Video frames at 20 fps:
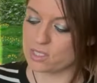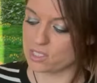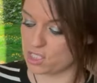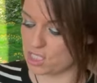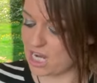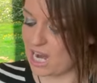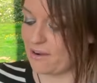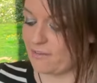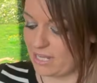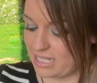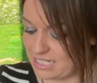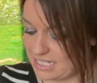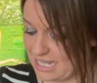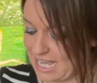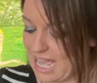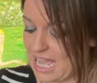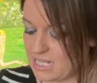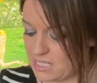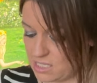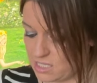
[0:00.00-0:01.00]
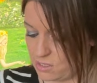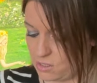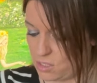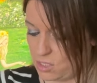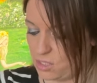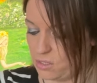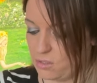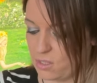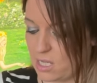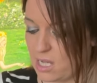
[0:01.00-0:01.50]
the Chariot again, so
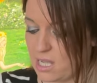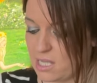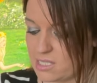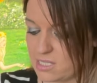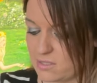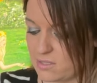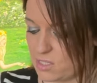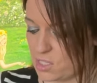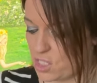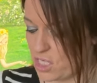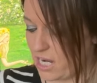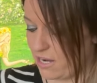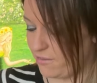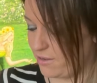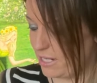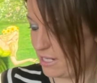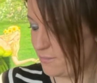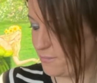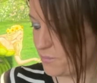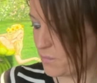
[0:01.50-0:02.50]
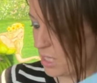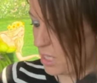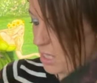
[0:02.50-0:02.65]
two cards of the Chariot.